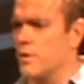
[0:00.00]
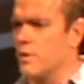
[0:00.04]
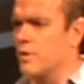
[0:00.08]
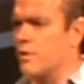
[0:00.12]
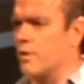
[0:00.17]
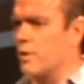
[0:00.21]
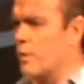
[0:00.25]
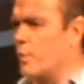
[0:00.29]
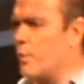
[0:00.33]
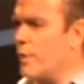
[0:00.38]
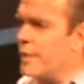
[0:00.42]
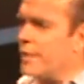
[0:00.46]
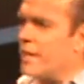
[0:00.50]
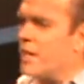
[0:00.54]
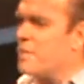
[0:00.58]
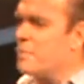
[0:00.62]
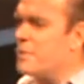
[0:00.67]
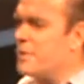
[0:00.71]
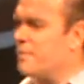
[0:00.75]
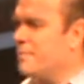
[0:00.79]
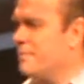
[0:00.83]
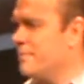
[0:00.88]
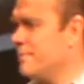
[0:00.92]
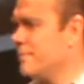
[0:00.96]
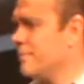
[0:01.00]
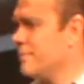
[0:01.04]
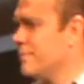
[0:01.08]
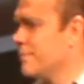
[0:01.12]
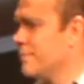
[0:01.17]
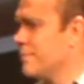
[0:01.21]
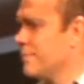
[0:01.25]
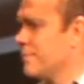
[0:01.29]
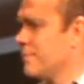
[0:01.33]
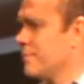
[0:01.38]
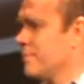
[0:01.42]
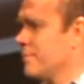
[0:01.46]
You're going to quit coming?
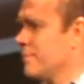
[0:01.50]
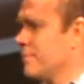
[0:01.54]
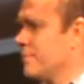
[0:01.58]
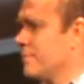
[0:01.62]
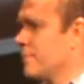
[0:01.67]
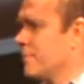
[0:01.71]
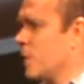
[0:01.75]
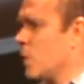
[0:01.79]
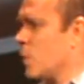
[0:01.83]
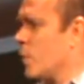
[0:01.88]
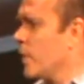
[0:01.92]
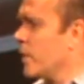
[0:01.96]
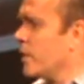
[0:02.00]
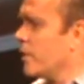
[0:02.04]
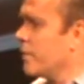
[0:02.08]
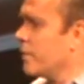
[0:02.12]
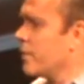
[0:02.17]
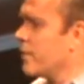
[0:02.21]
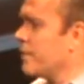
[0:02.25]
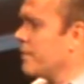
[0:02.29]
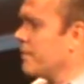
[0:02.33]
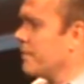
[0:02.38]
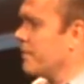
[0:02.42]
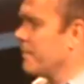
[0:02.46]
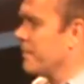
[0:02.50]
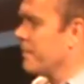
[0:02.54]
Quit learning?